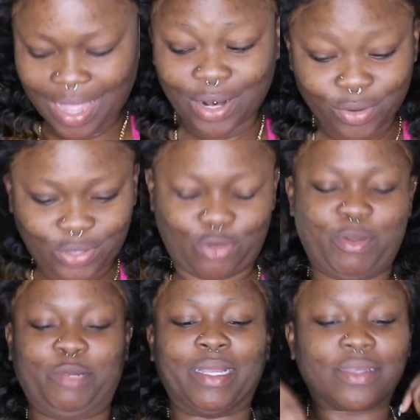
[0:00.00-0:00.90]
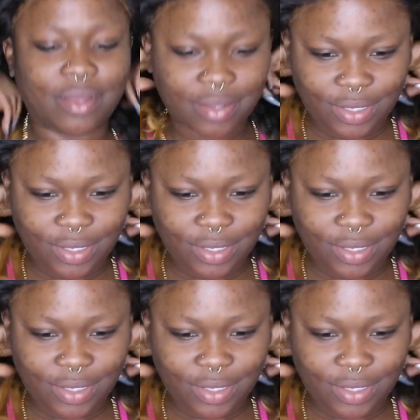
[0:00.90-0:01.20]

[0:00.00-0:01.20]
It looks so much better.